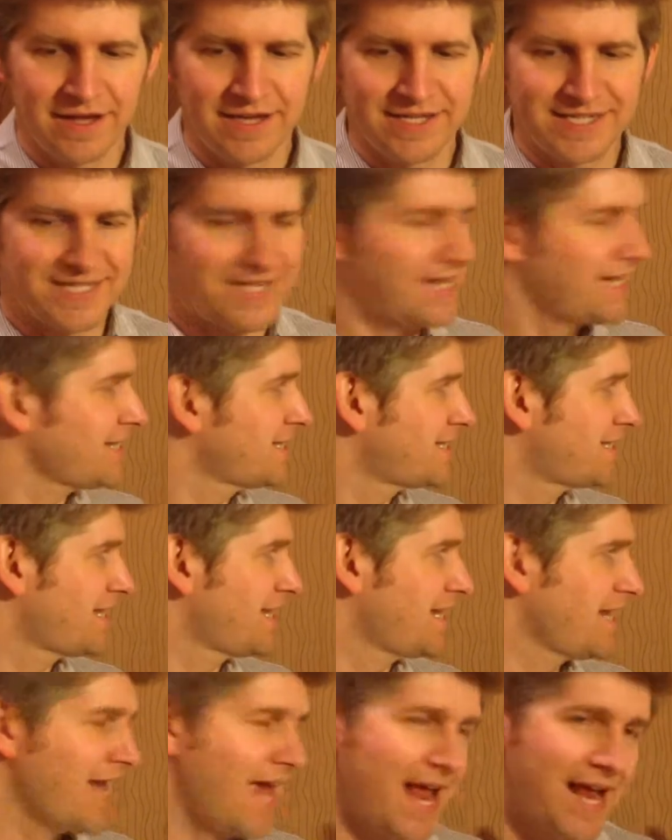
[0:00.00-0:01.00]
Sin
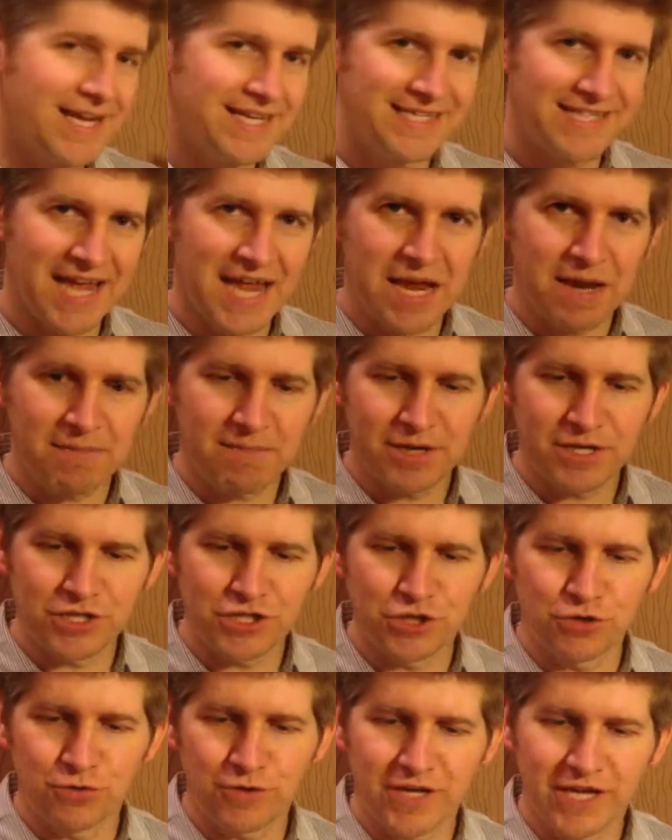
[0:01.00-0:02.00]
City, A Dame
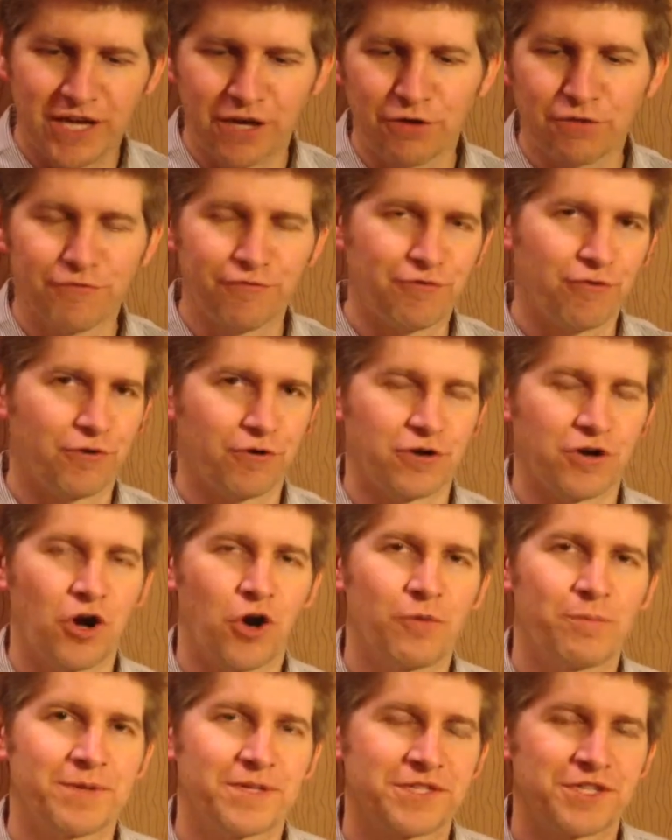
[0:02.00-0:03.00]
to Kill For
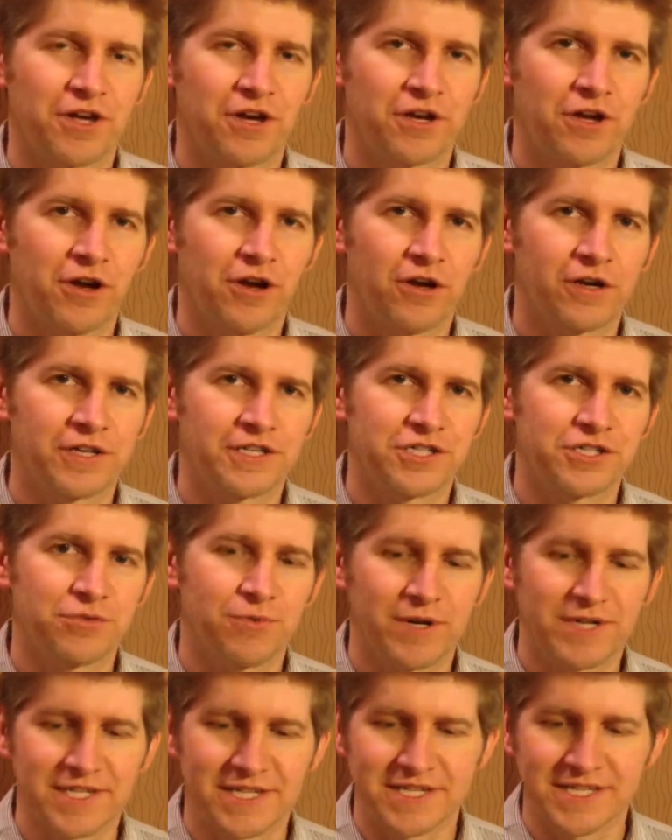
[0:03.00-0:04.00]
opens on August
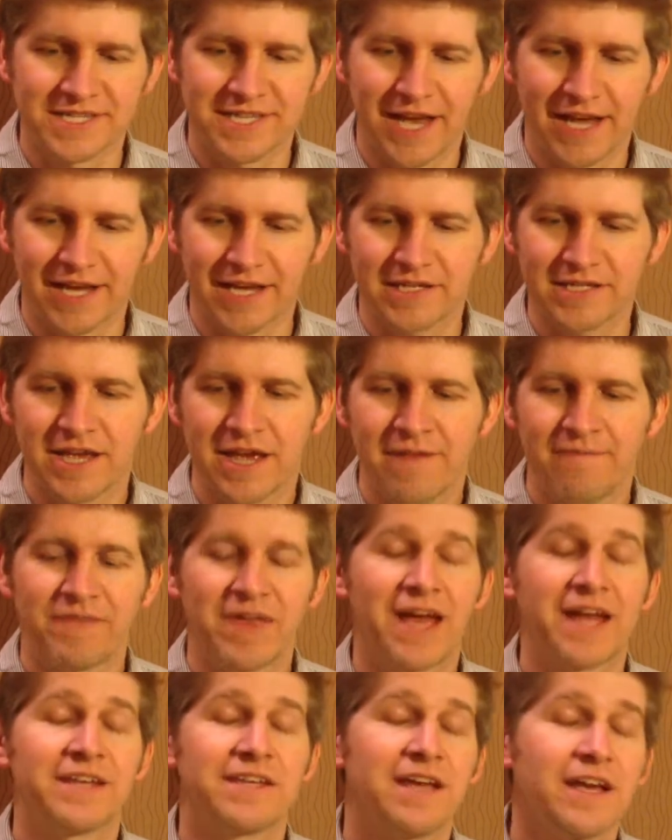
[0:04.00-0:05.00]
22nd,
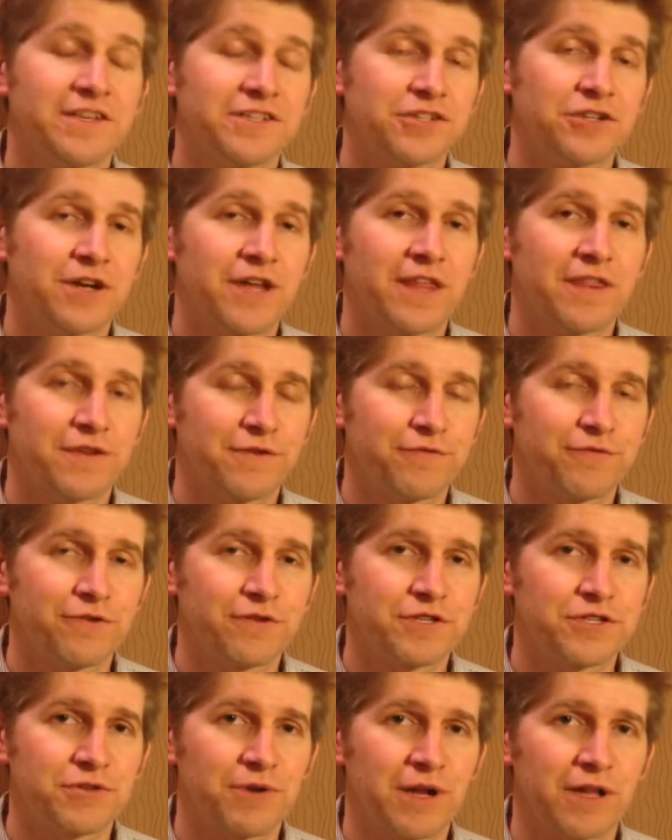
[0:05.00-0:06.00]
and yesterday the
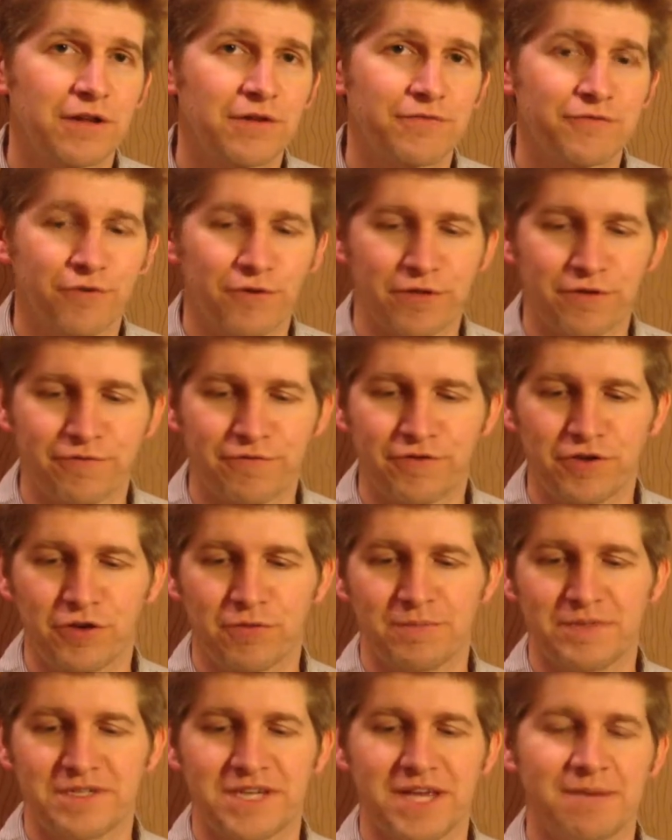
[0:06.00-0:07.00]
first trailer for the
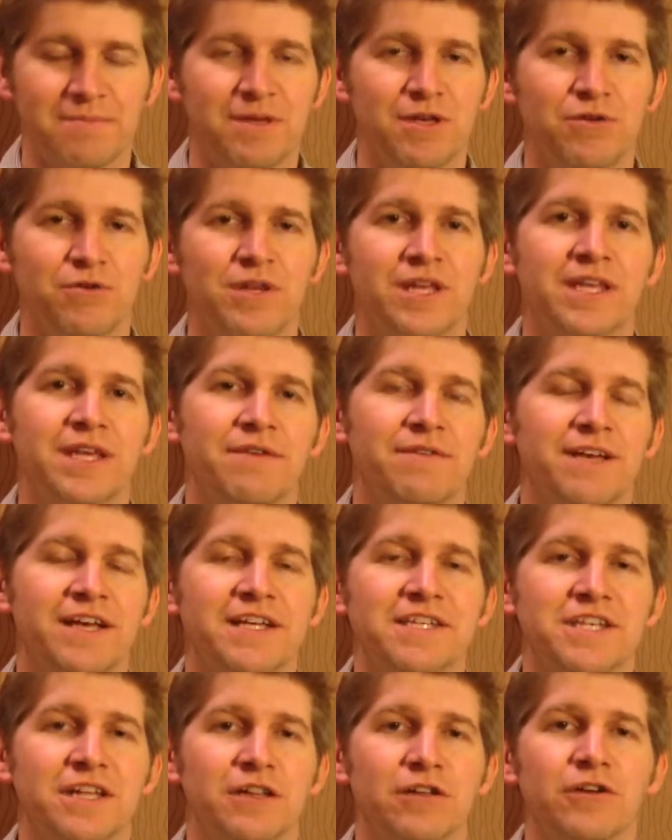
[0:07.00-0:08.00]
film debuted,
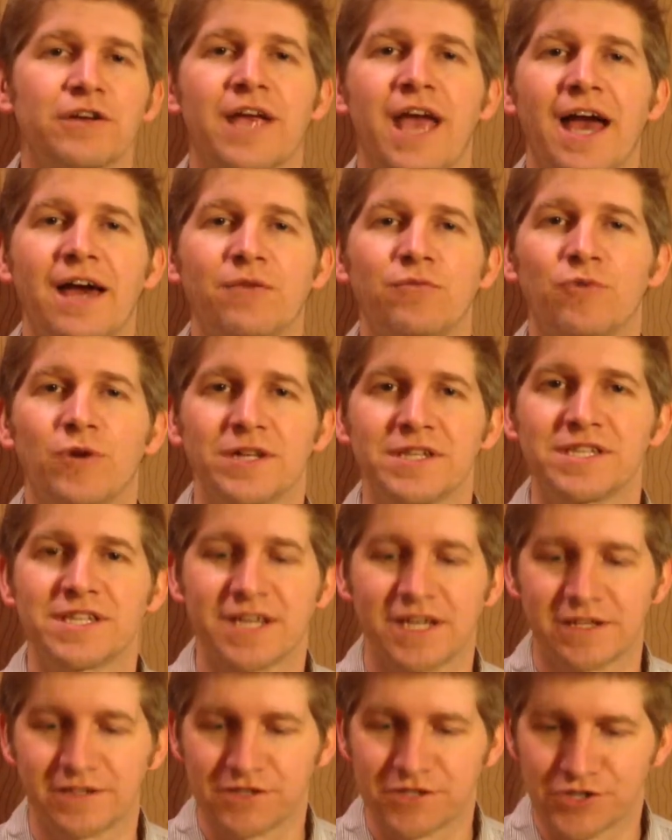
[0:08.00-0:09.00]
giving us a look at what's
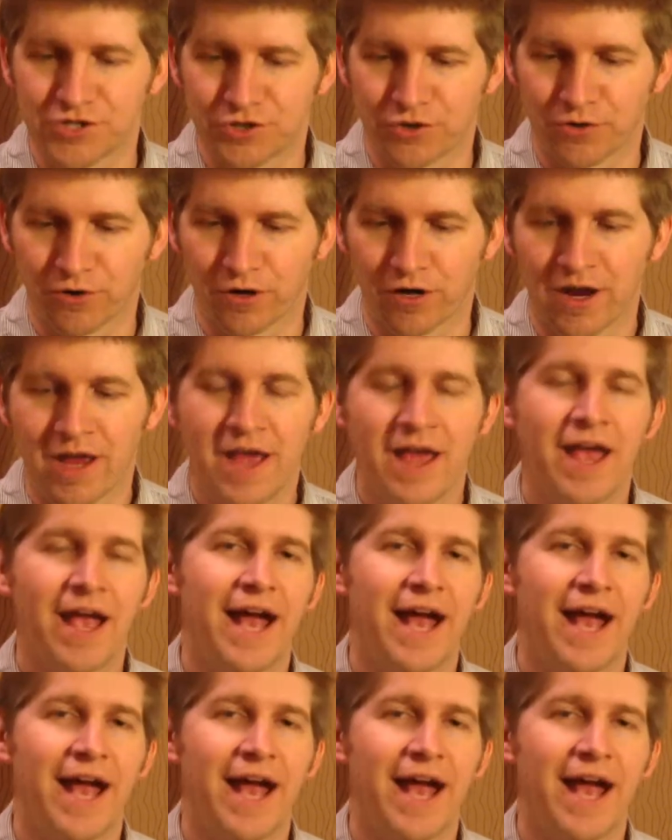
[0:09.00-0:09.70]
in store.